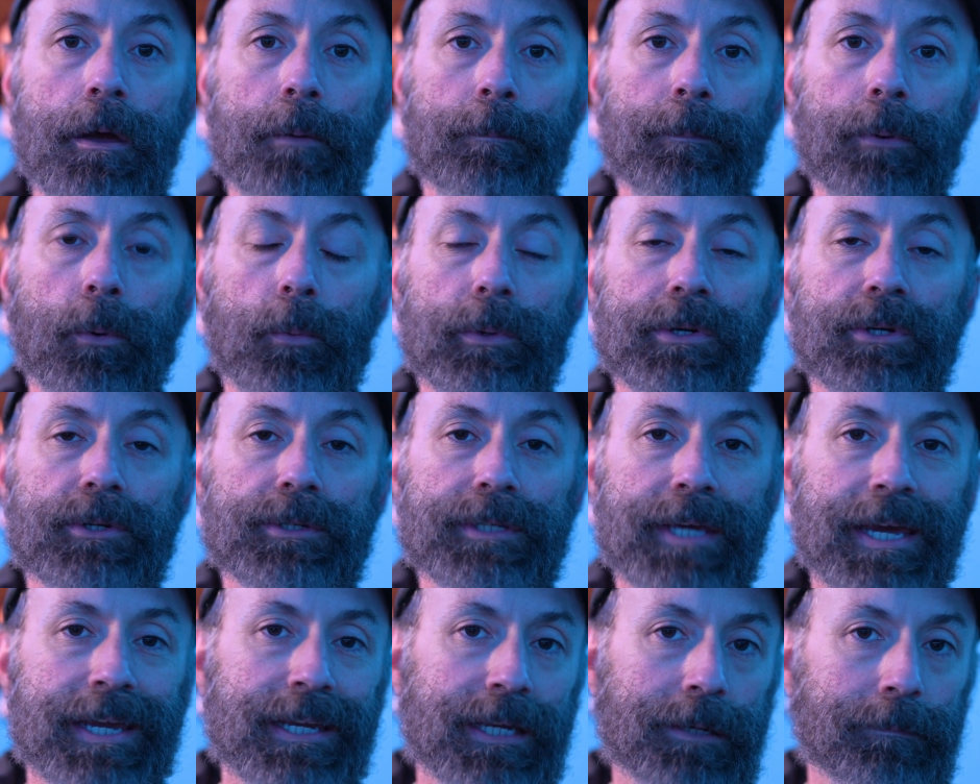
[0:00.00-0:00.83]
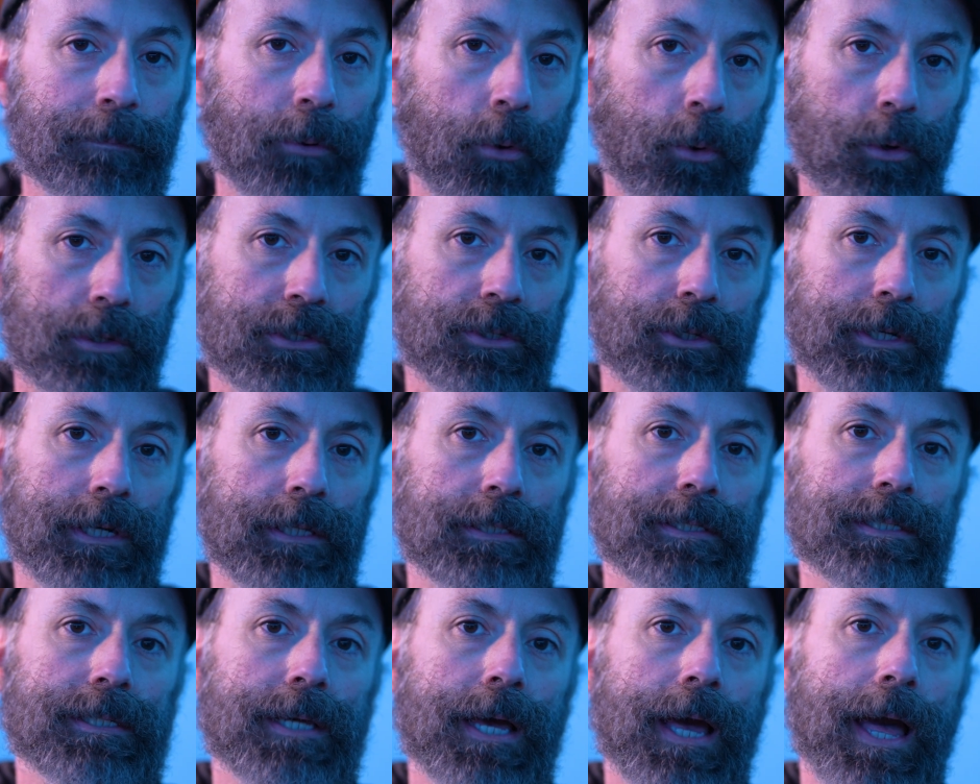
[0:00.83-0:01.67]
But when you're taking
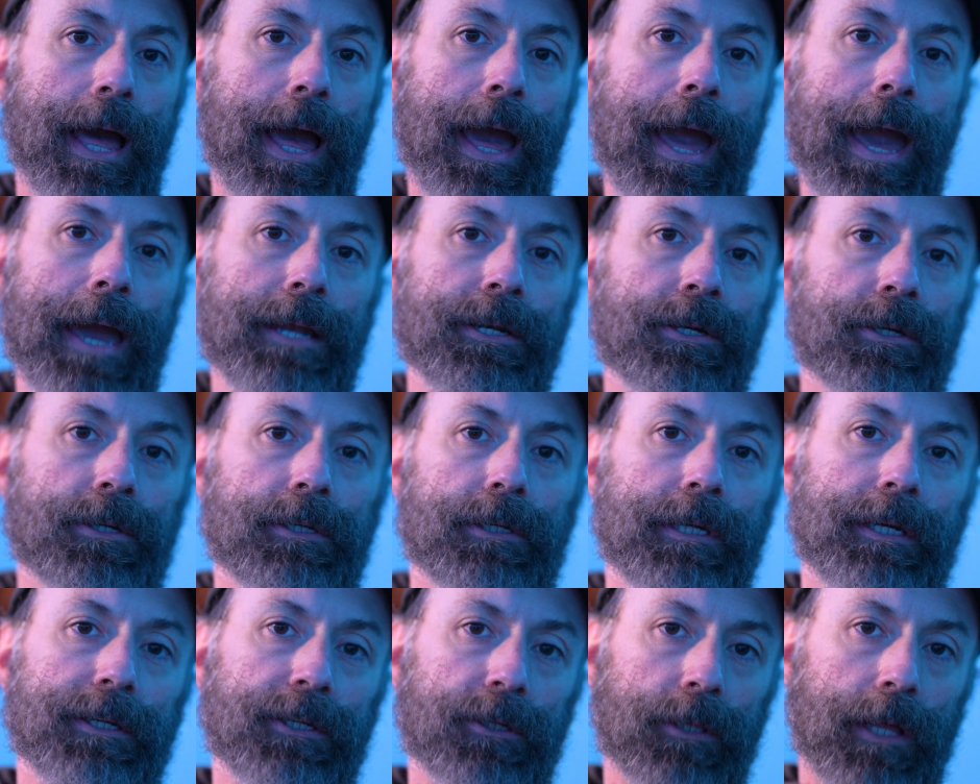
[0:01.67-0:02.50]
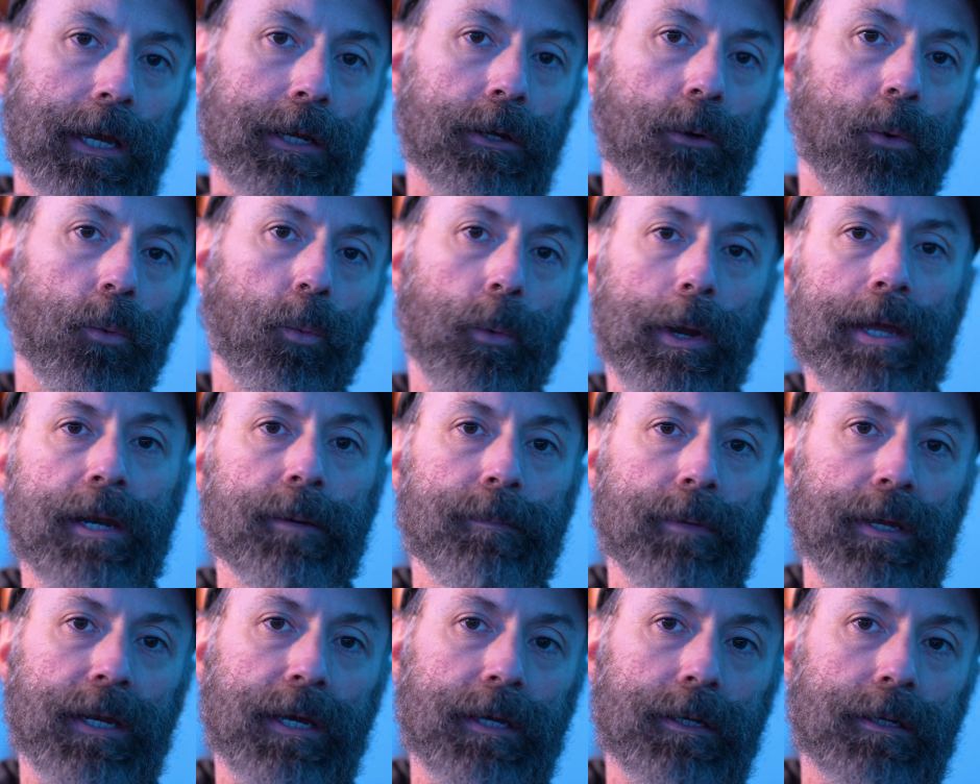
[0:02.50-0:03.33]
portraits and you're like, wait a
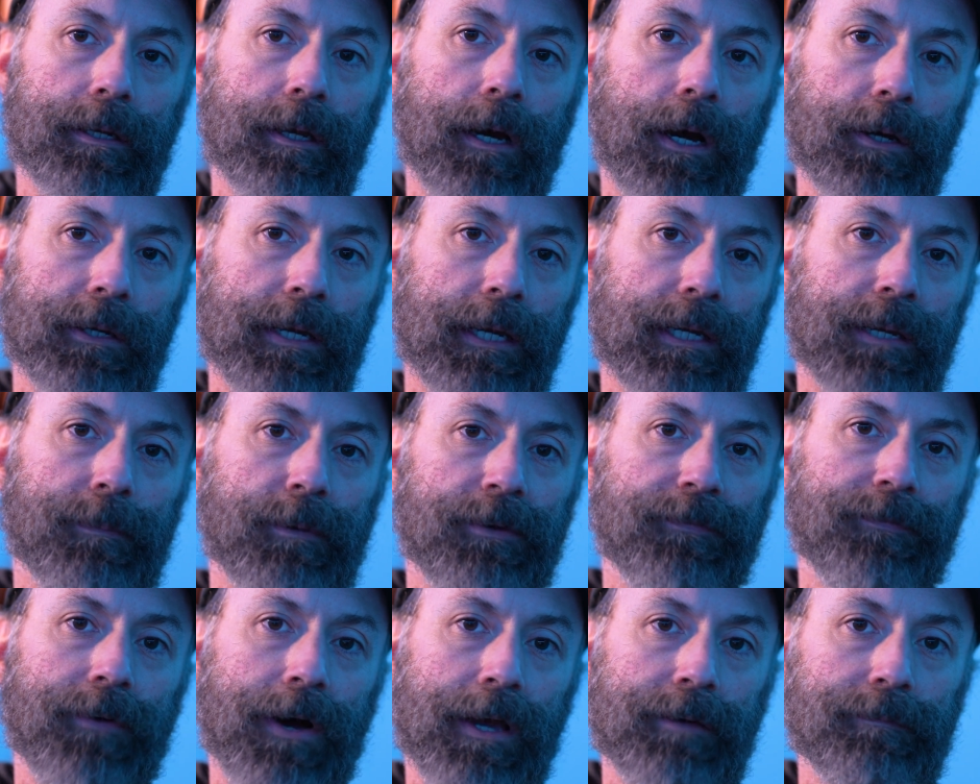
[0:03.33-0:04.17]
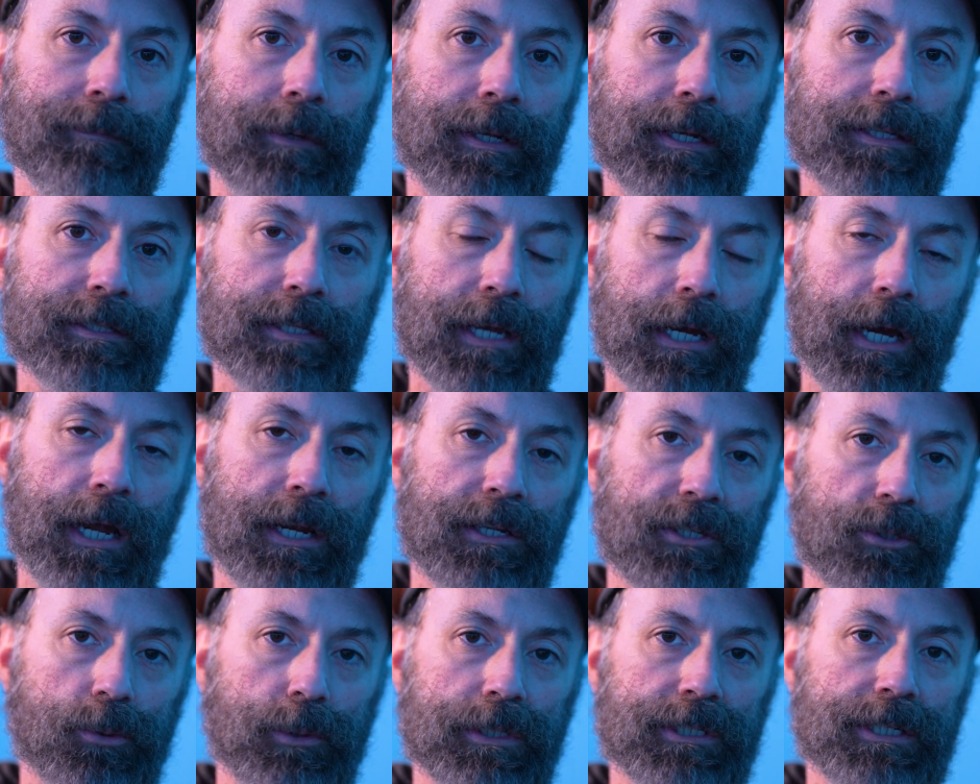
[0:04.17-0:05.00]
minute, okay, give me 5 minutes. I got
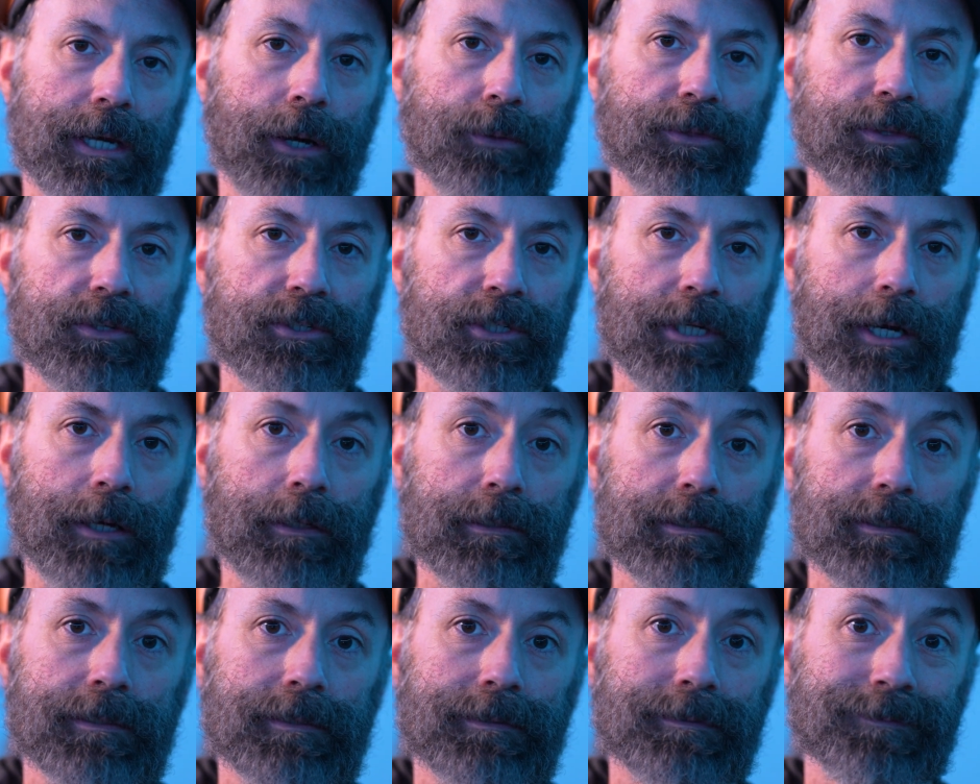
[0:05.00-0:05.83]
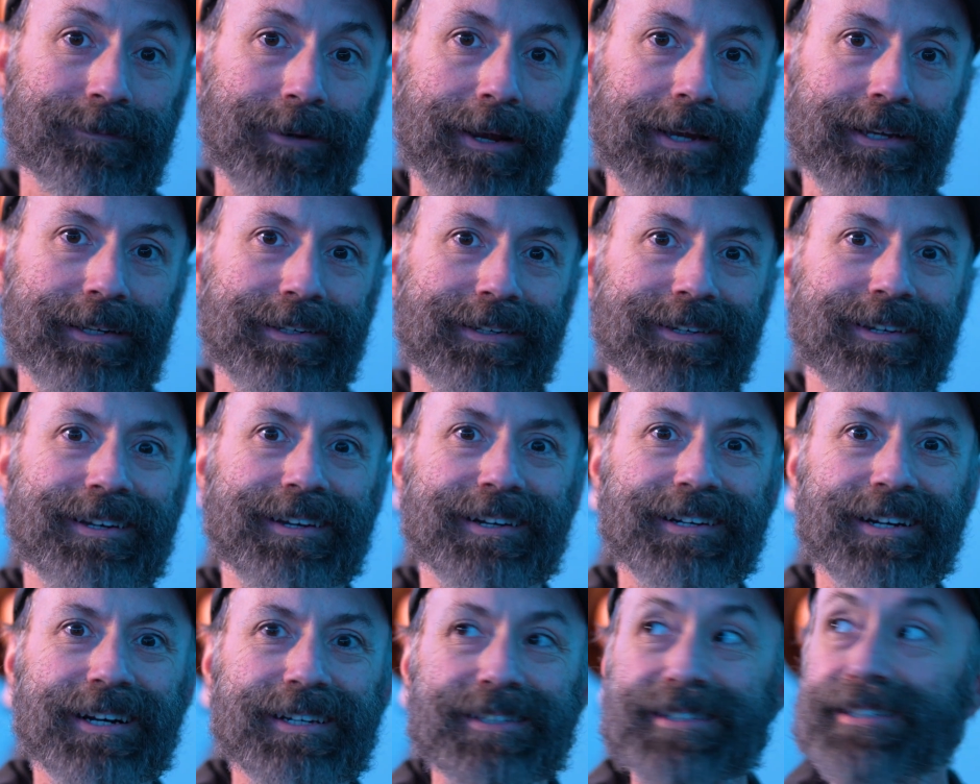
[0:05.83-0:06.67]
to switch out the gels, right?
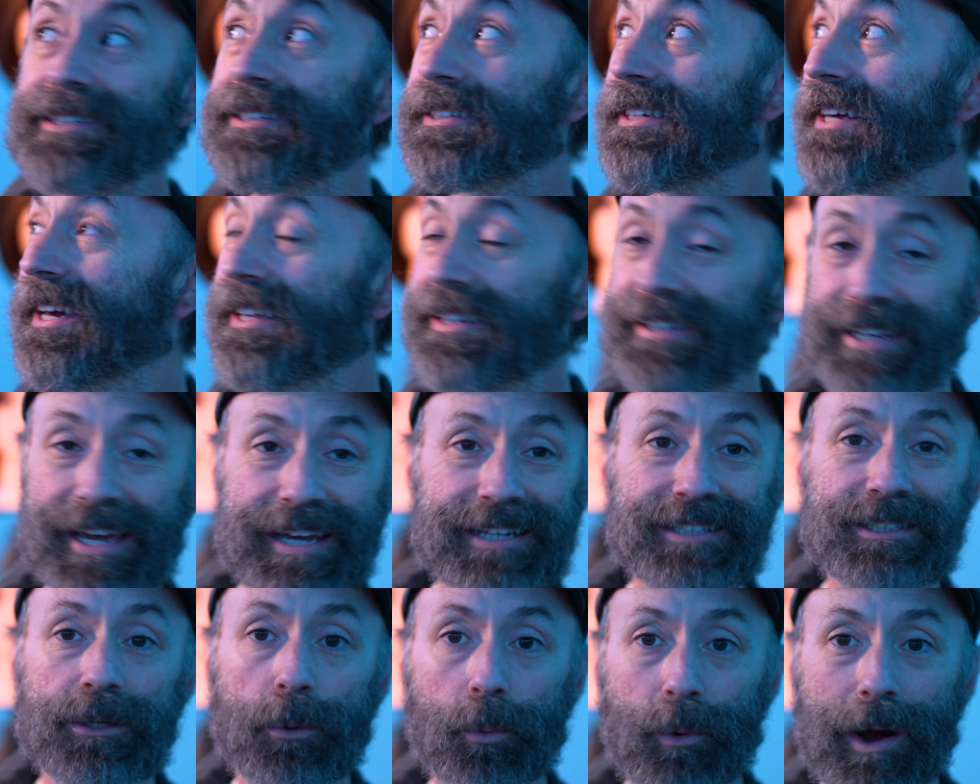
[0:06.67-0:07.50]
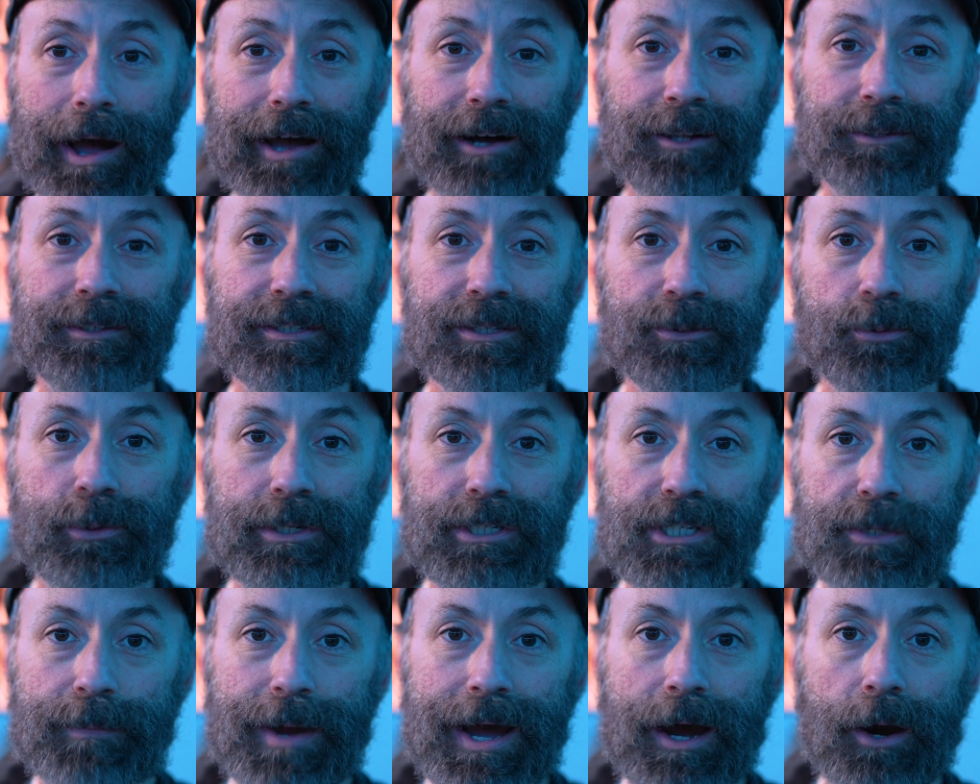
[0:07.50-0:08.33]
Because it takes a while to
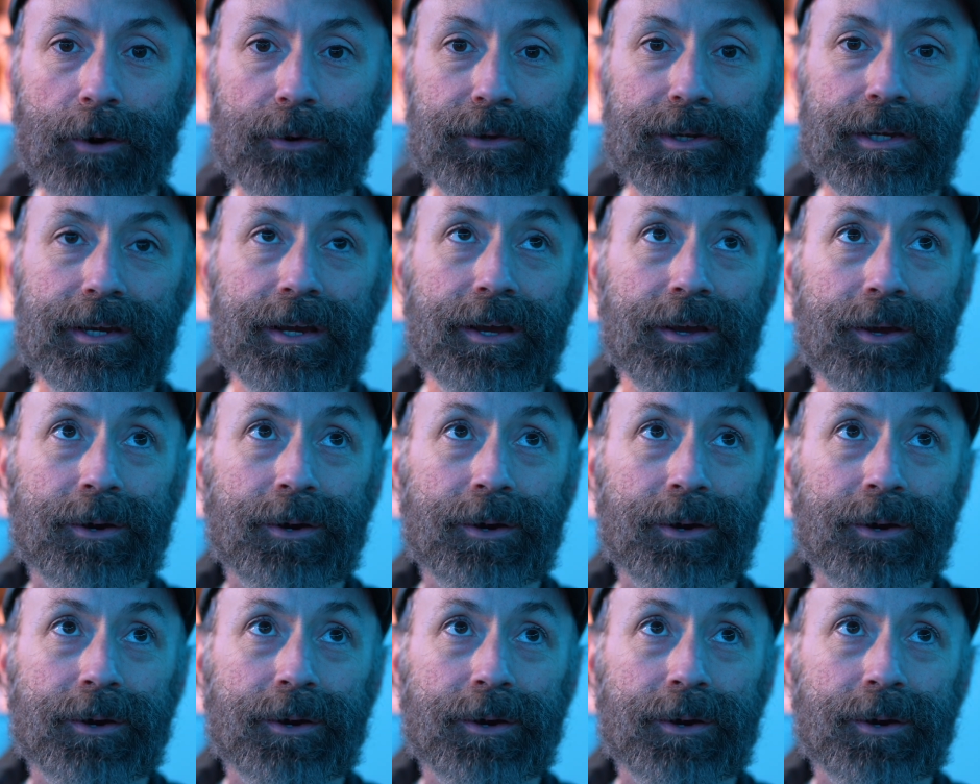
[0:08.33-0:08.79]
switch them out.